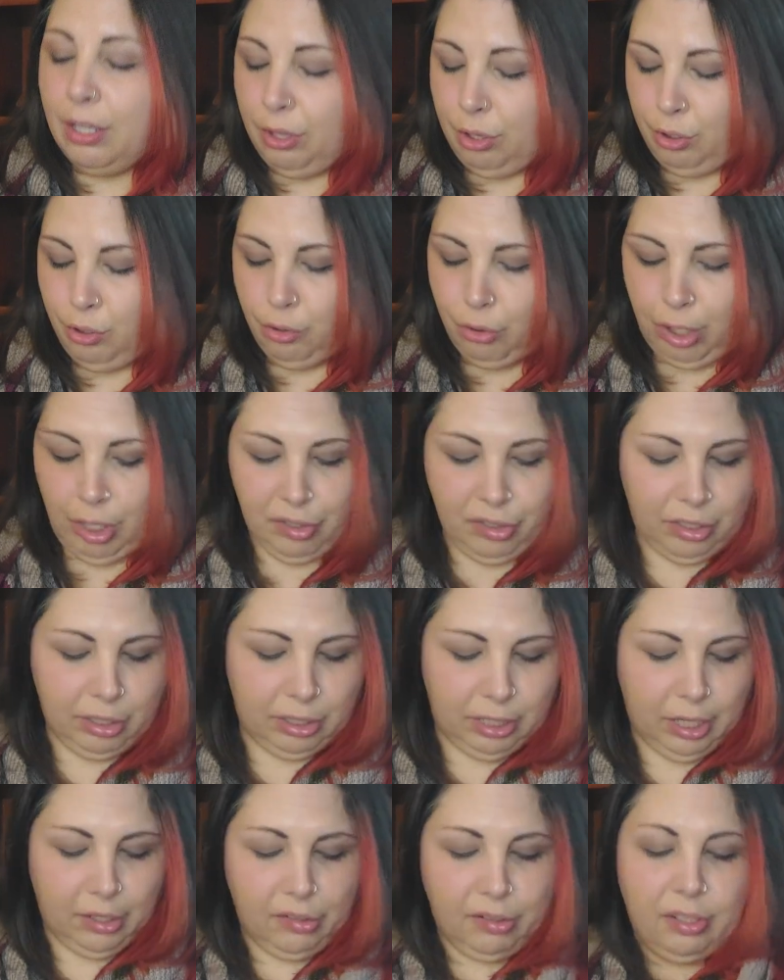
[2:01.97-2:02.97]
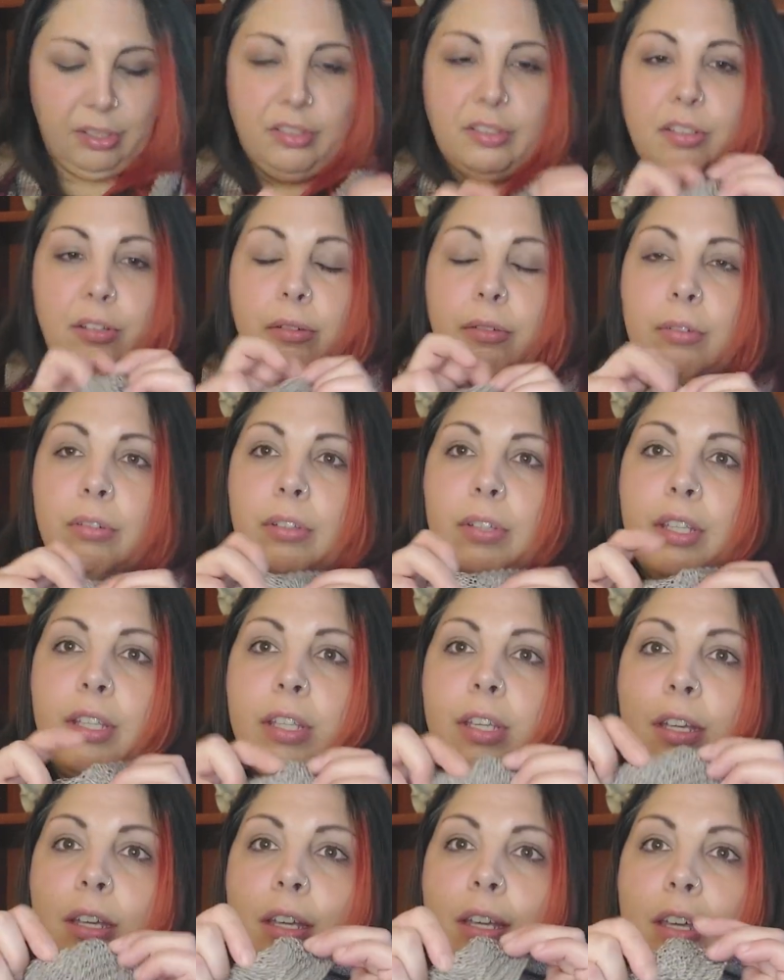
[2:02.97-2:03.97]
the Grunge collection. So
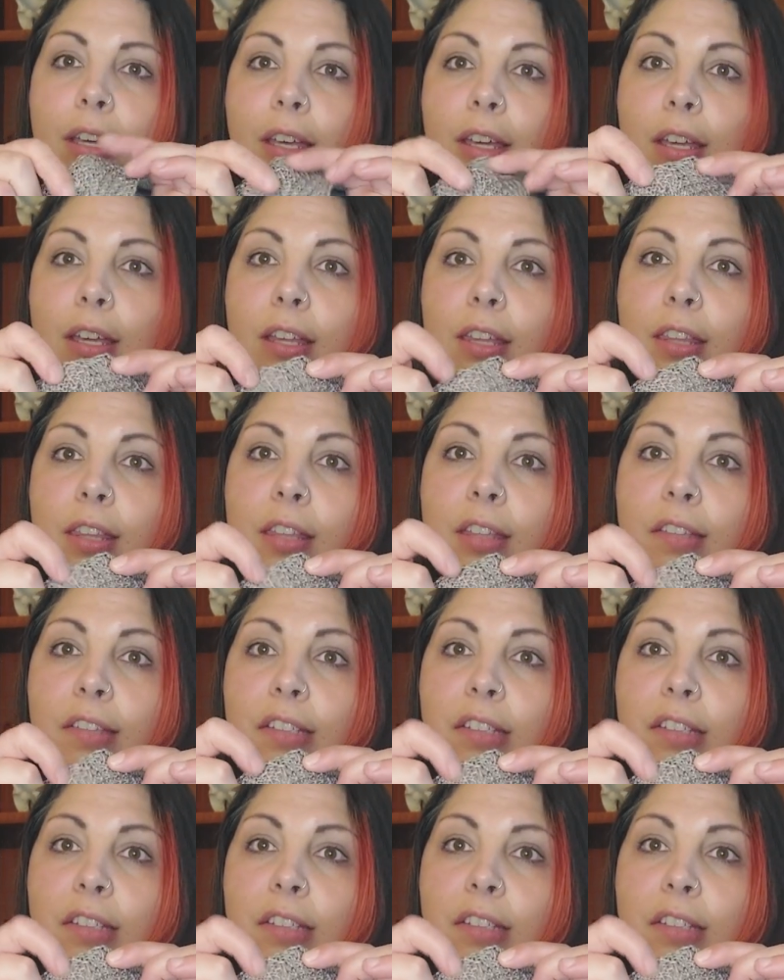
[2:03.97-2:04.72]
this